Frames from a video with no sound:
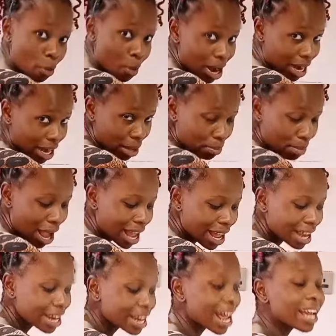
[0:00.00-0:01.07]
kwa labor
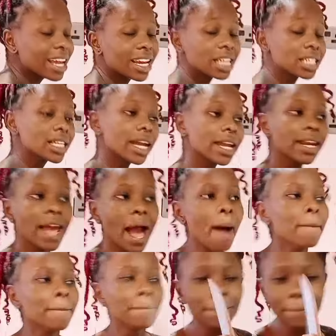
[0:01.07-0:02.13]
na inasaidia